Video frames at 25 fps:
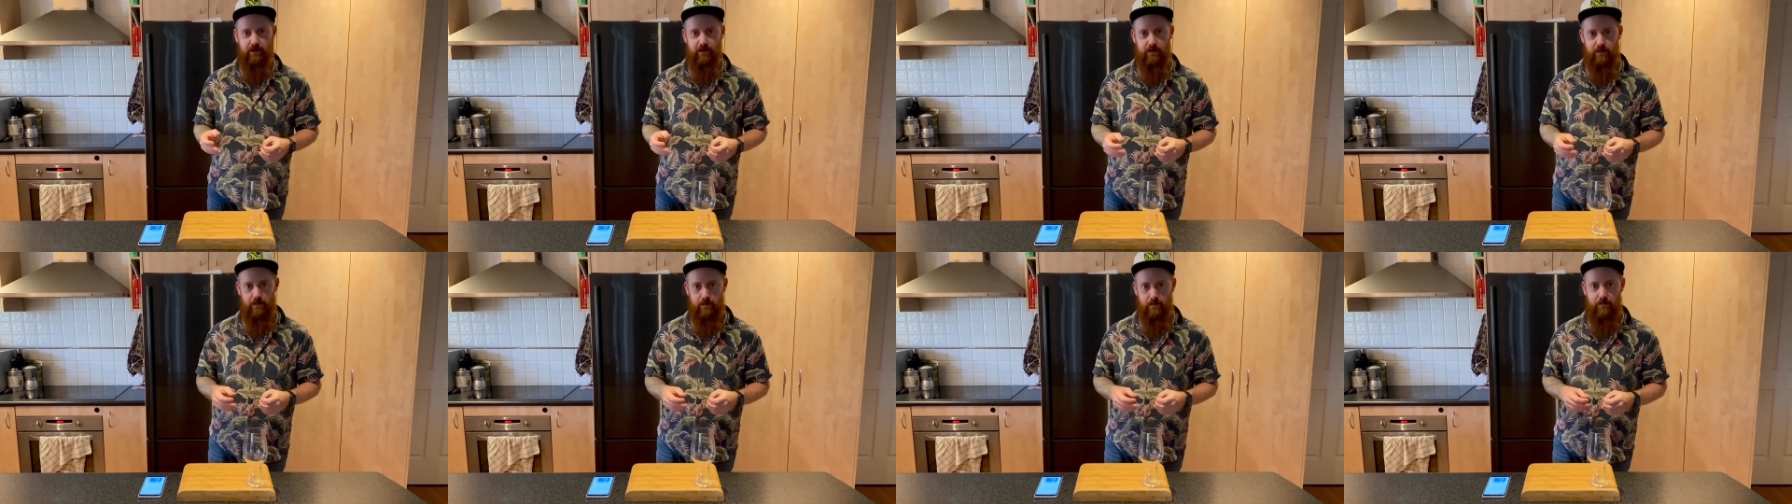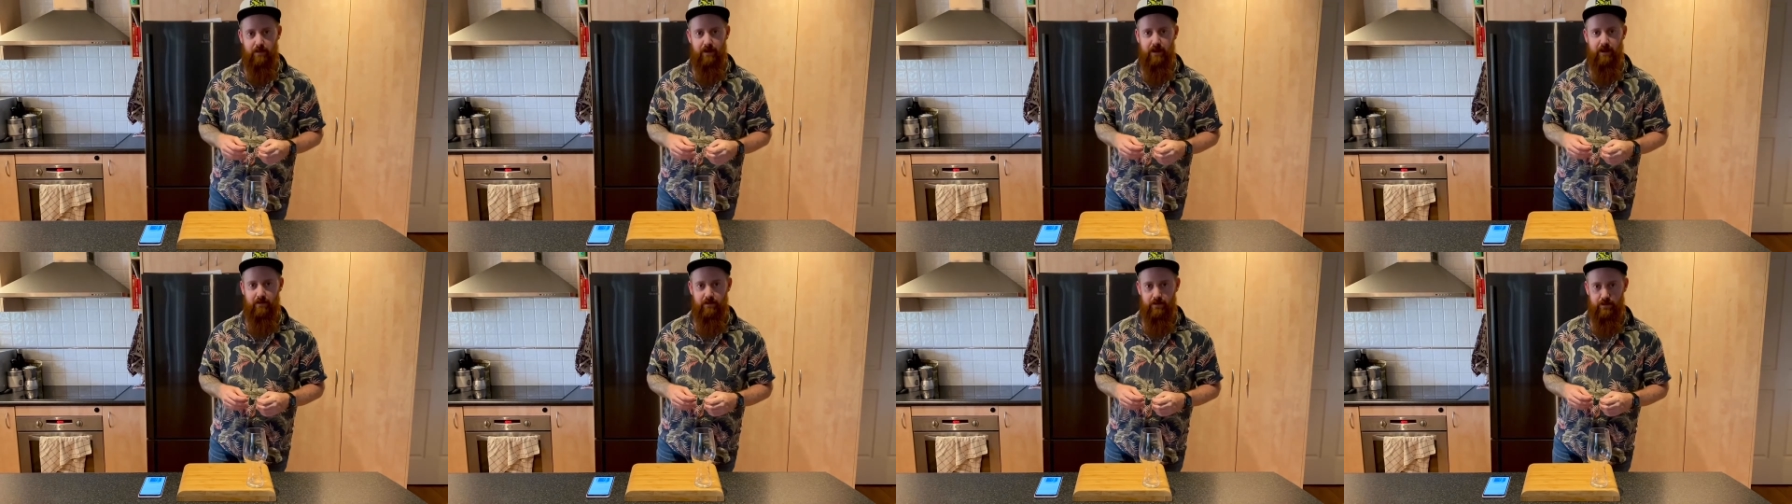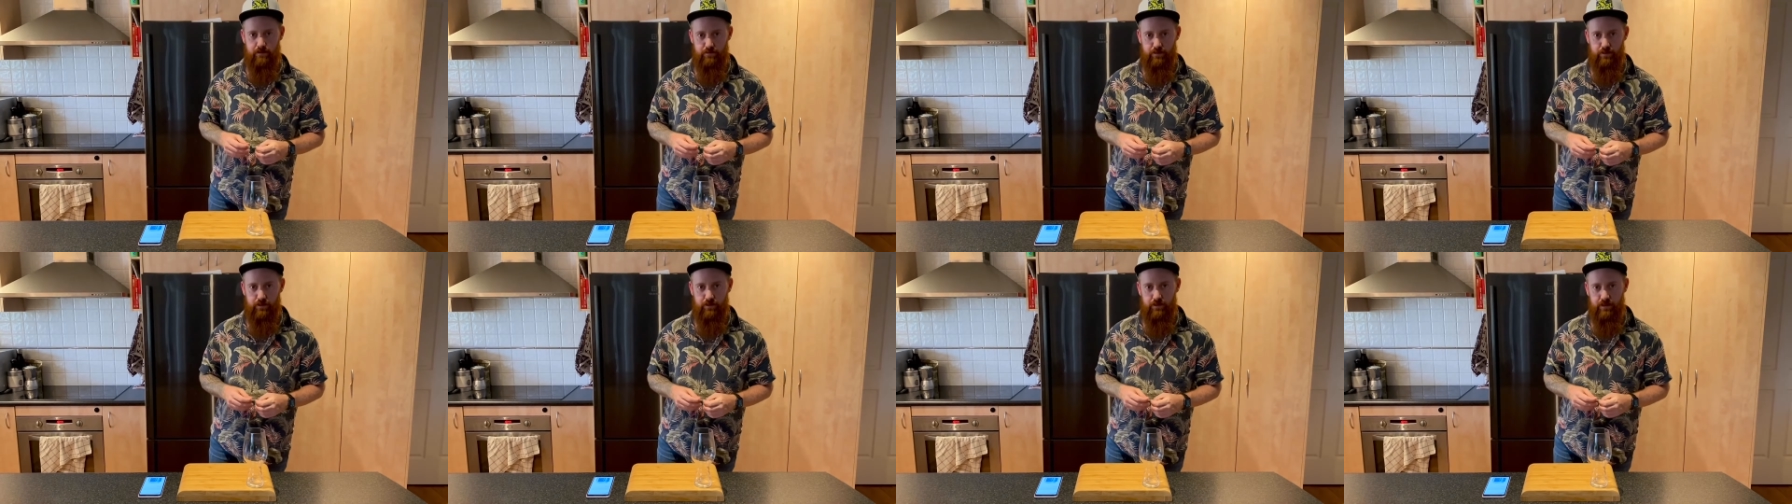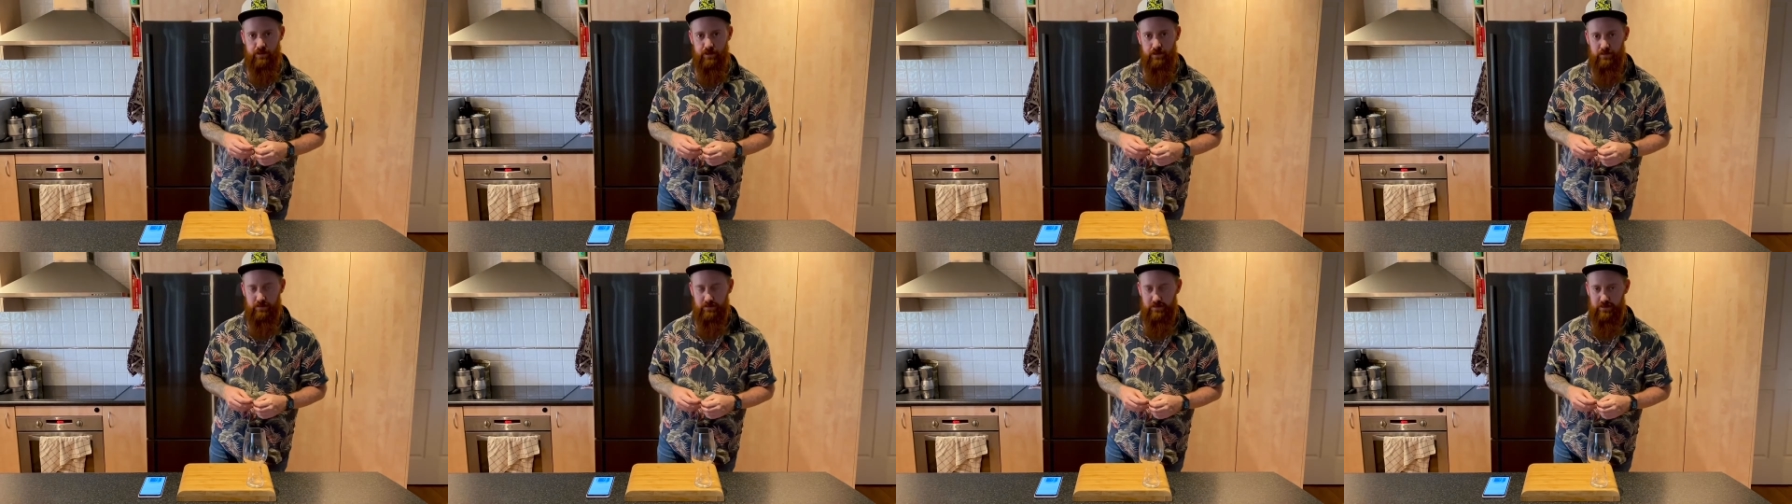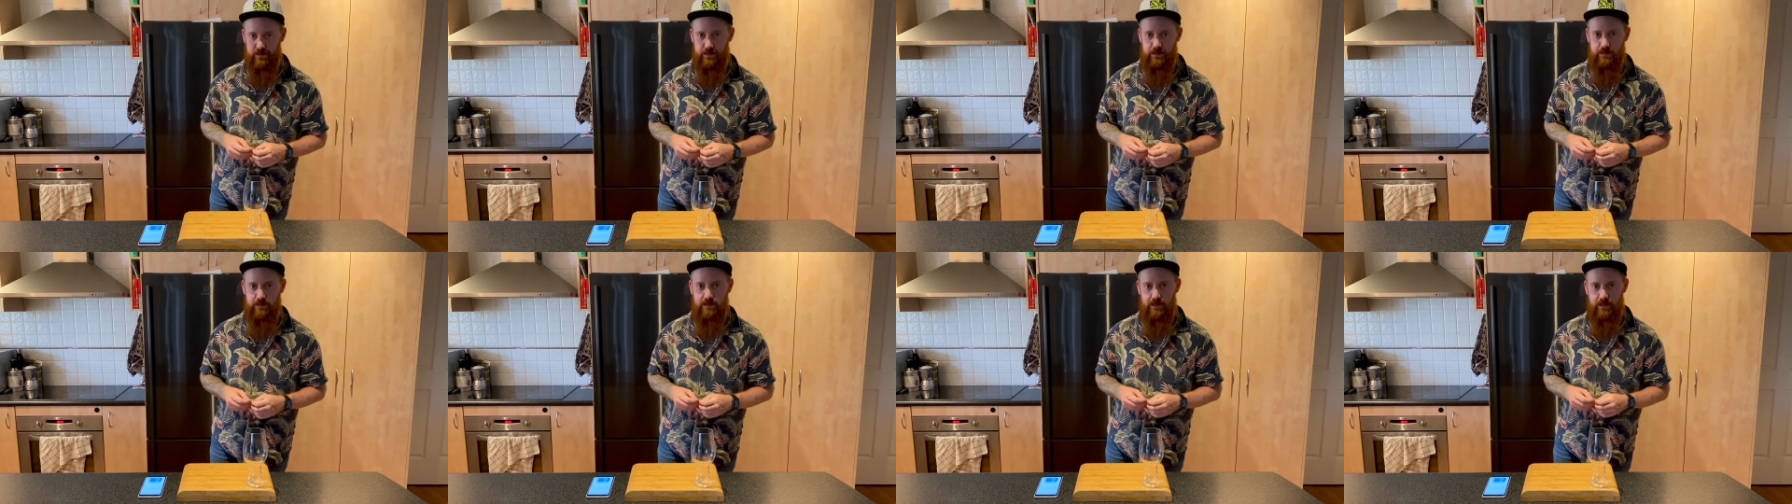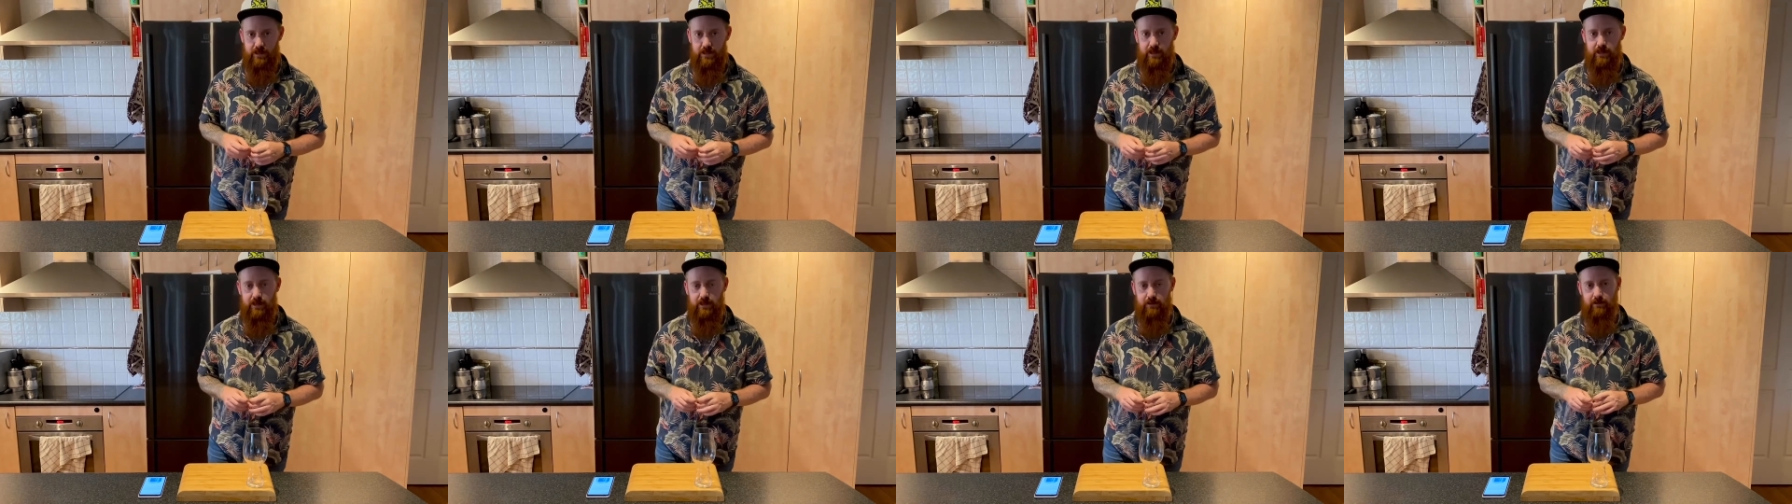parent brewery, which is uh,
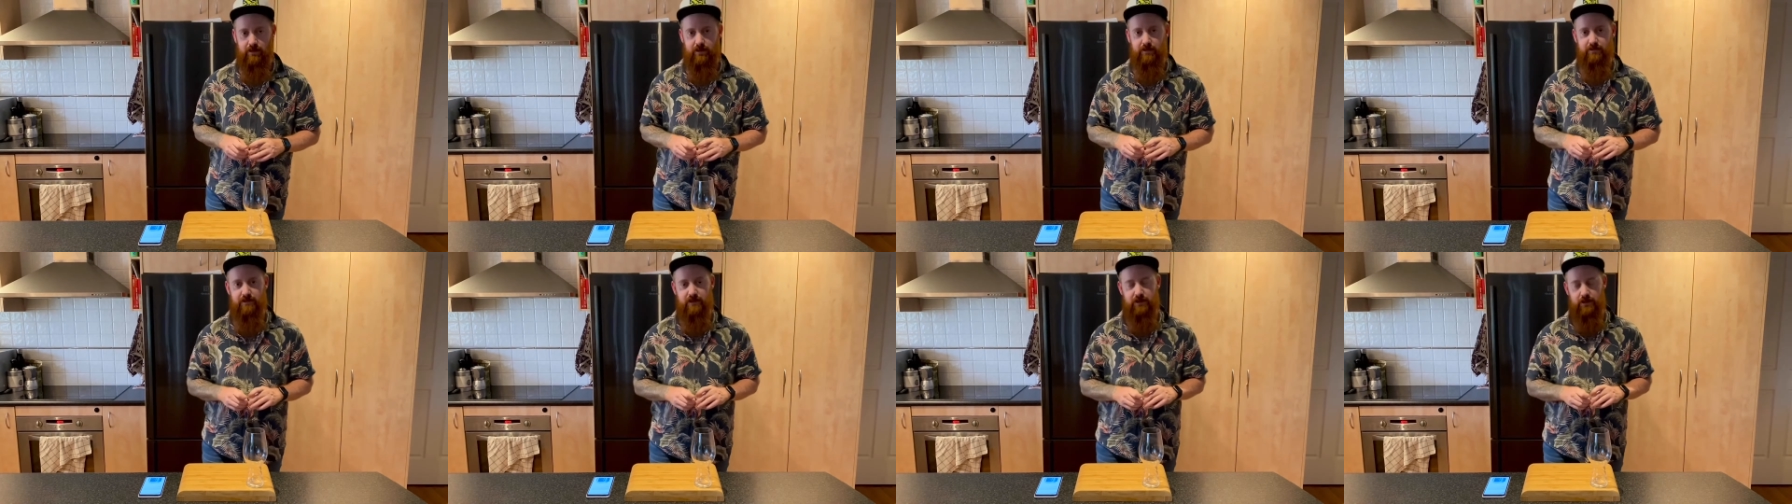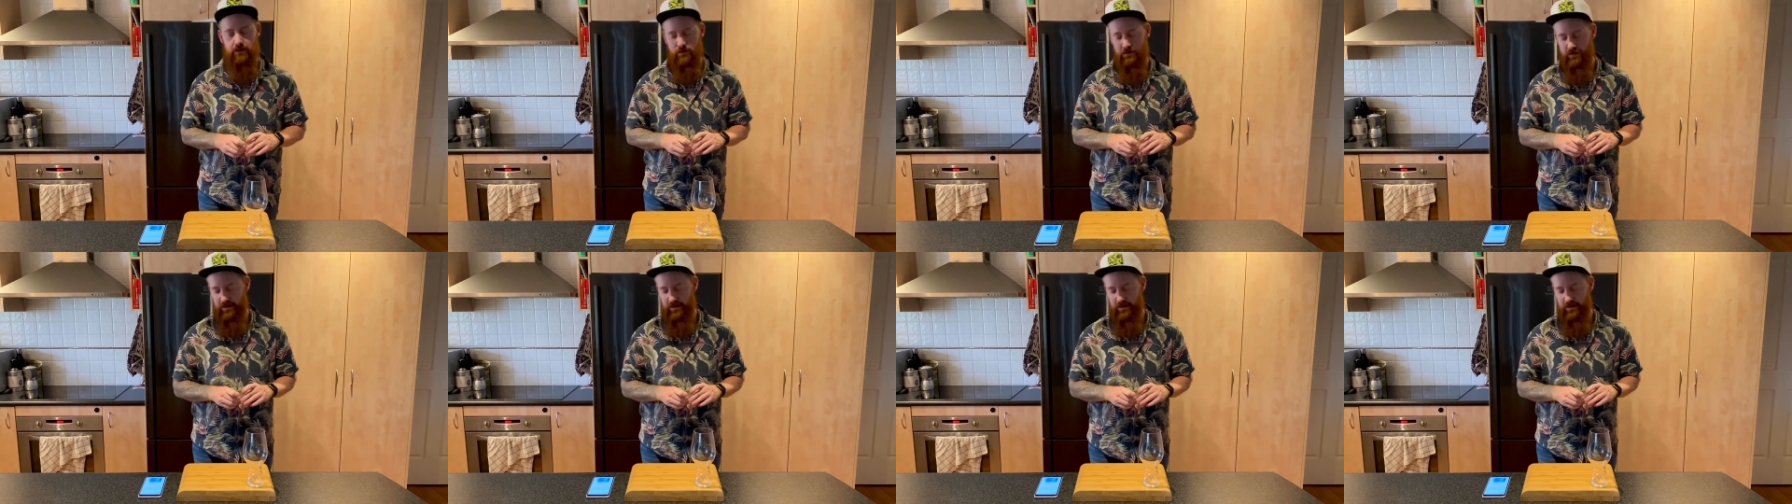Hargreaves Hill.